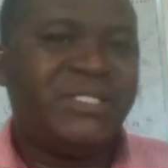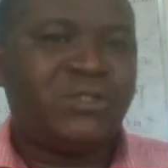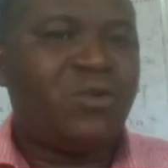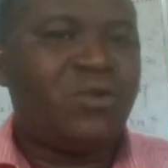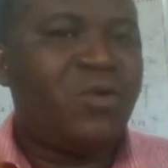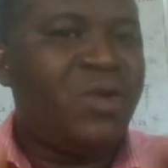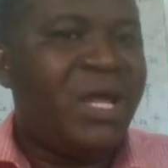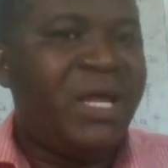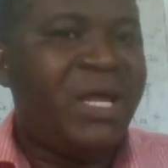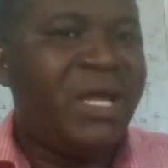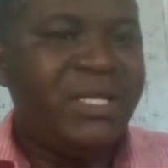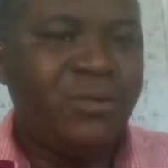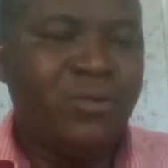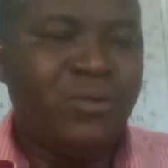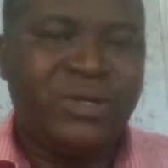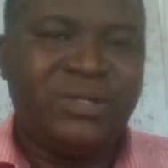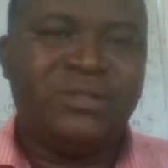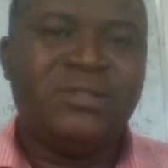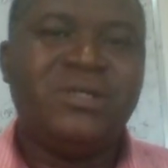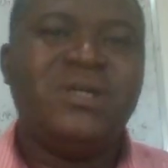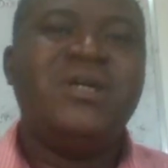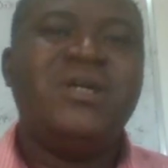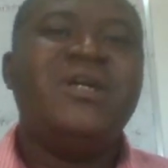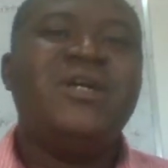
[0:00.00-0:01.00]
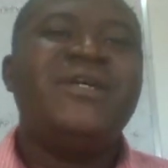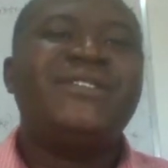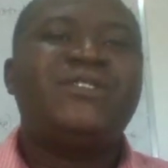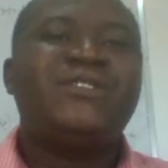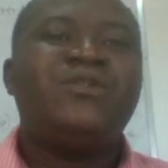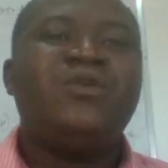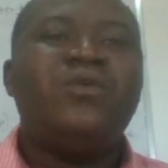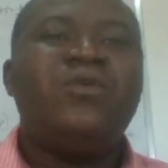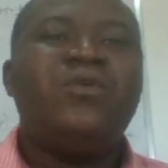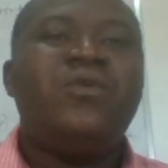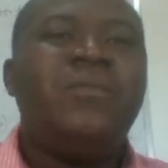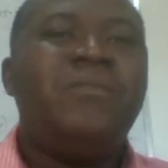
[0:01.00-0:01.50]
scholarly one.
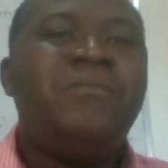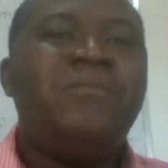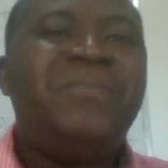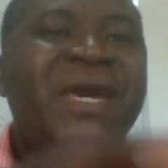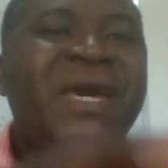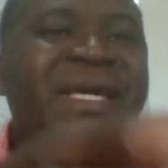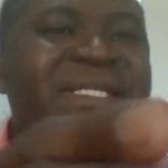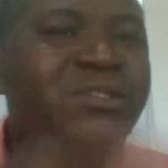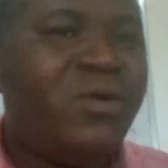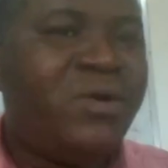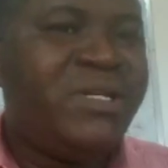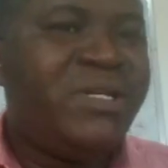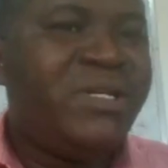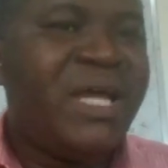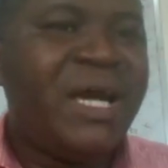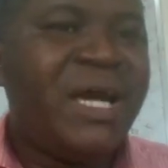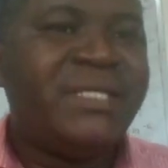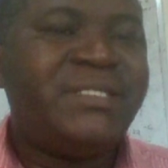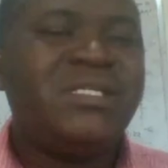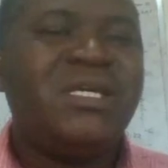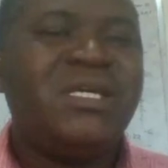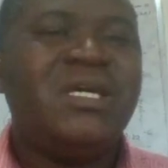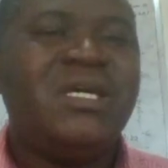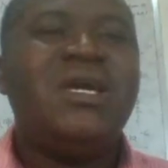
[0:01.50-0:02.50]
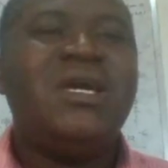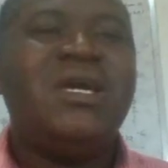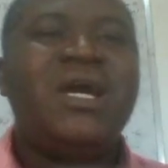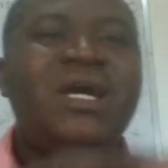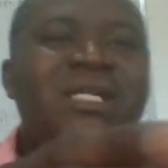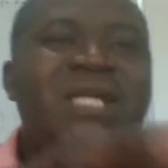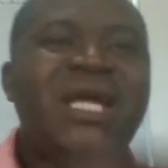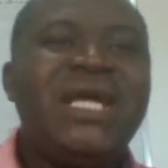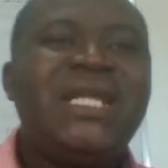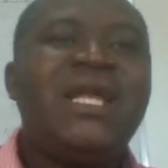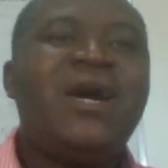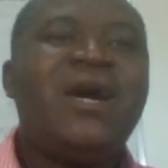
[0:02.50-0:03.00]
So based on that,
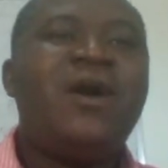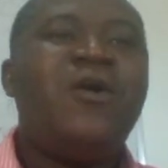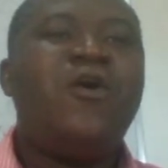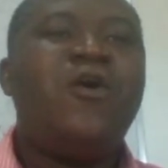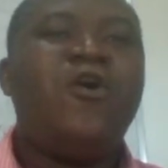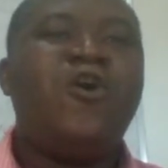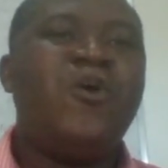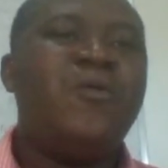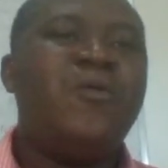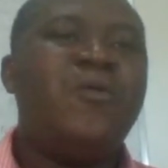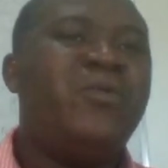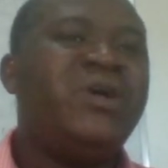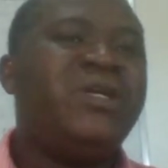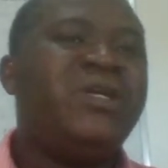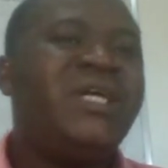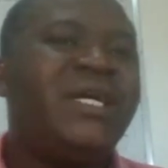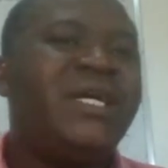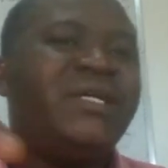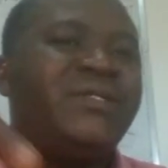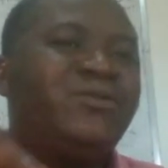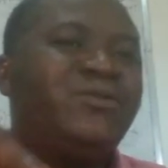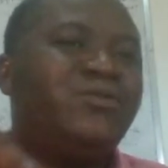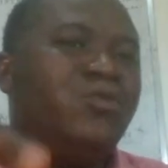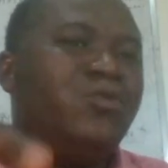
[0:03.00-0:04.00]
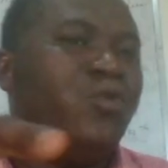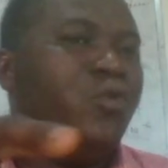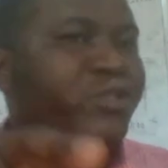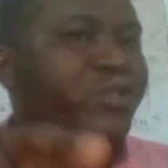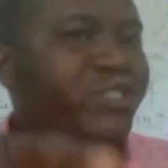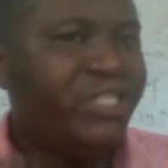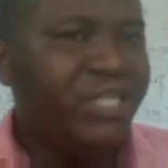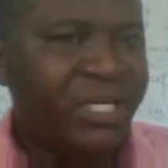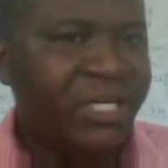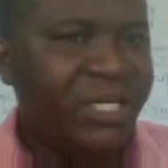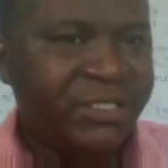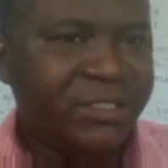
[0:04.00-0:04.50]
they now upgraded to
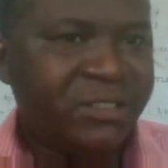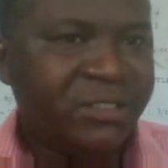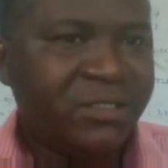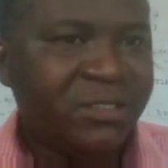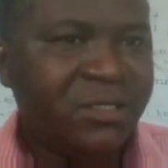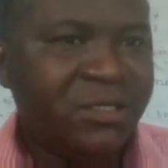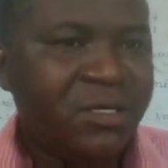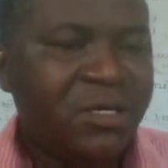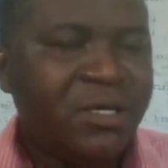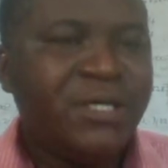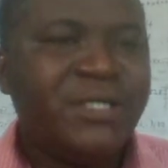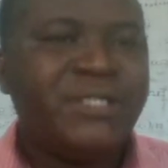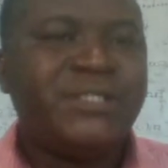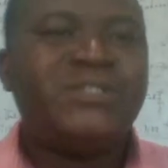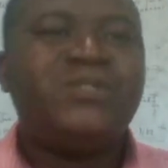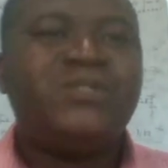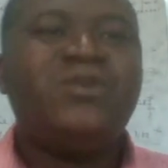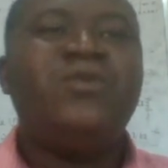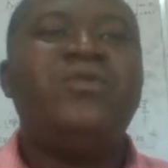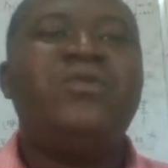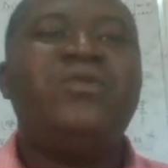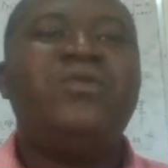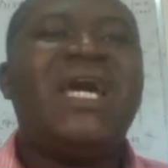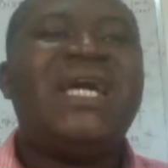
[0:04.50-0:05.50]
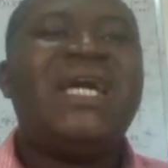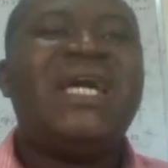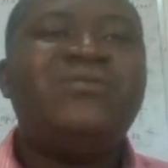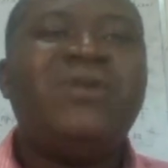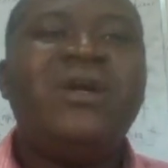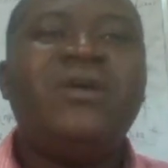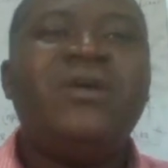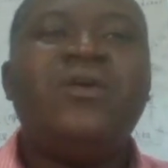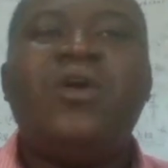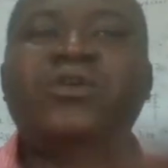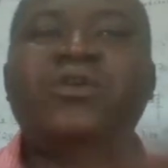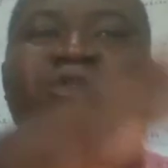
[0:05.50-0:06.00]
O.J.S. So that's
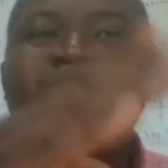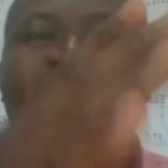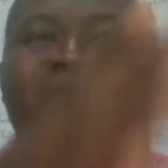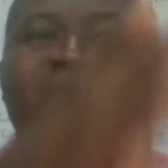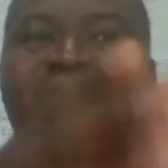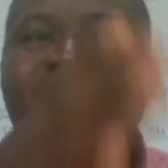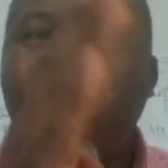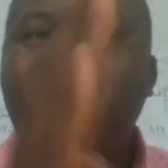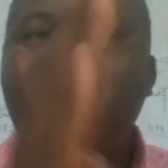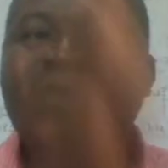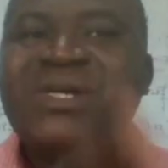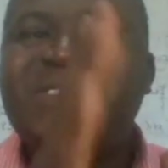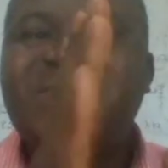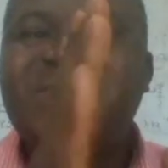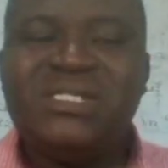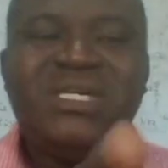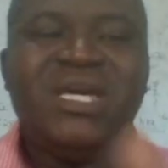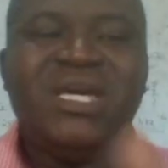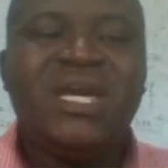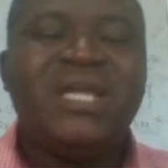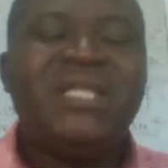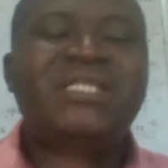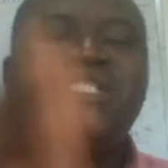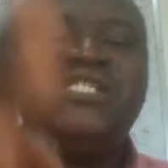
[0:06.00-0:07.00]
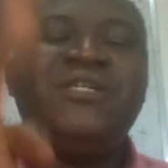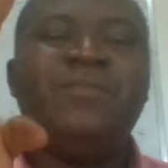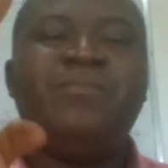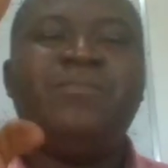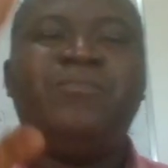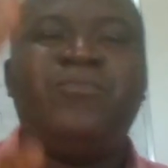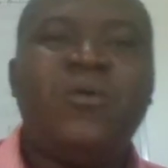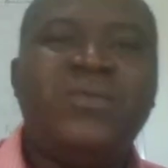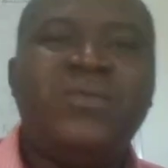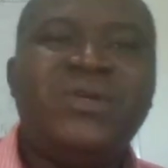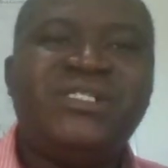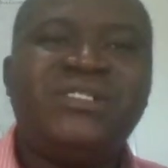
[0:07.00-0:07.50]
why you always see anything
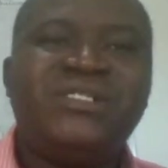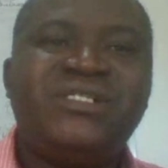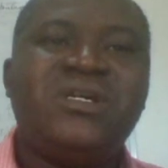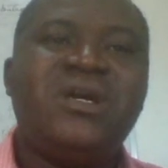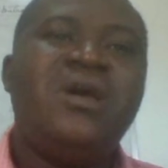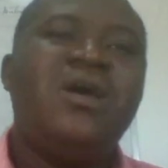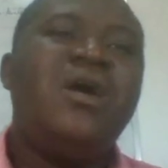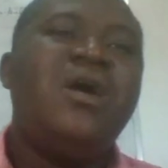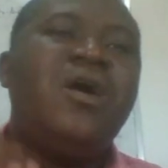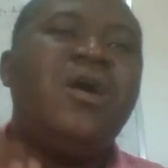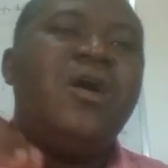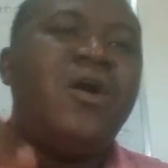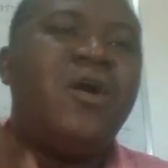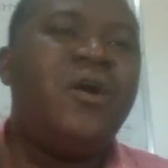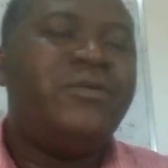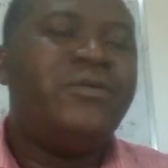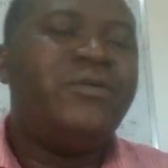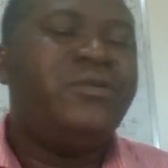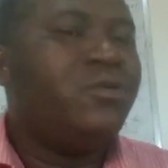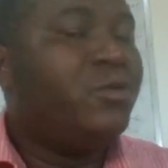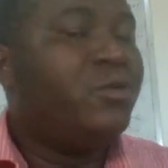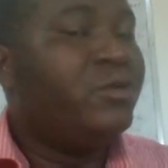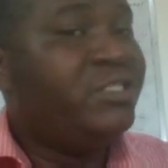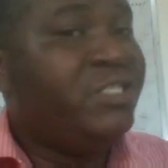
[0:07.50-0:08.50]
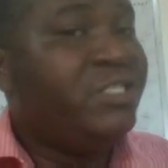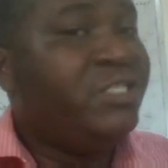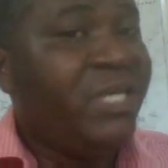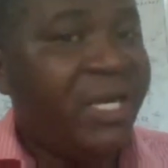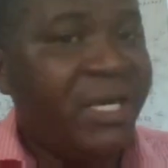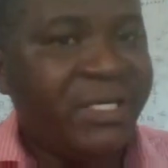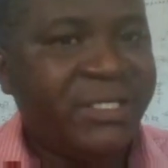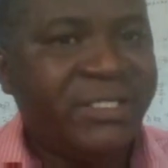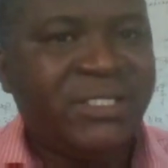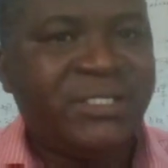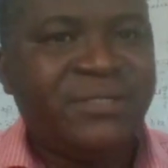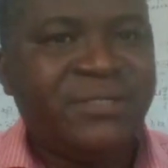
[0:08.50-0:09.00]
published on
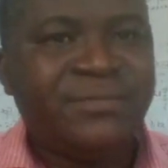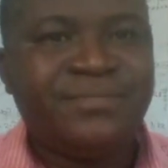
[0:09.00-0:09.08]
O.J.S